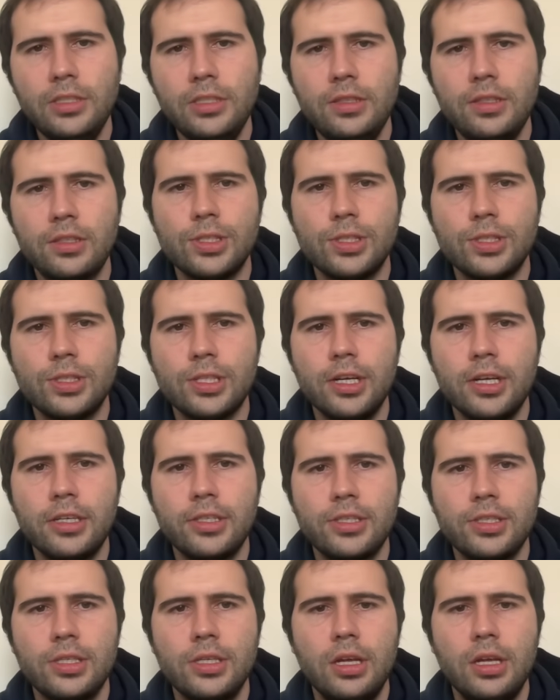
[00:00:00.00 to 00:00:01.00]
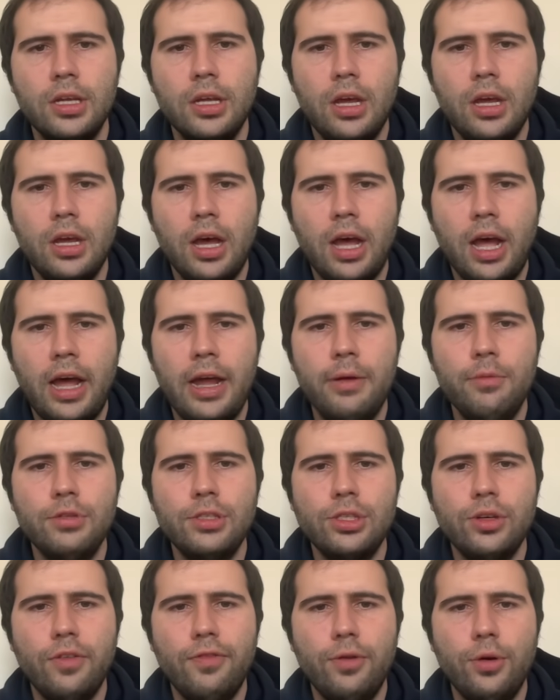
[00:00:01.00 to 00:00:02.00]
This was nice. I
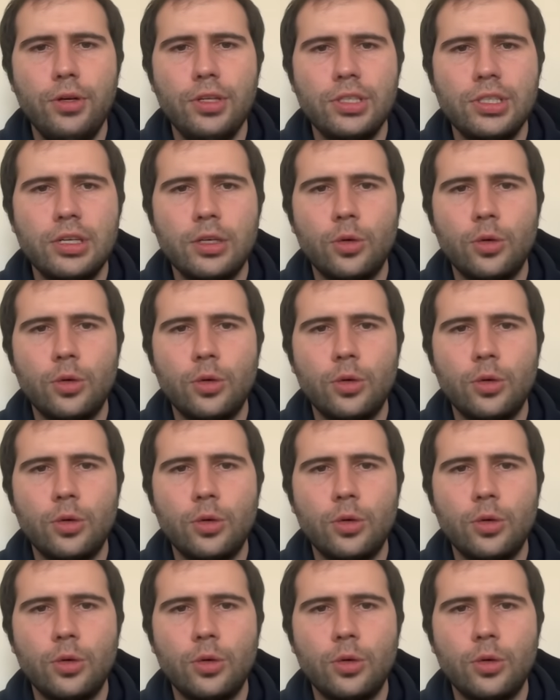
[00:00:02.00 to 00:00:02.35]
was so focused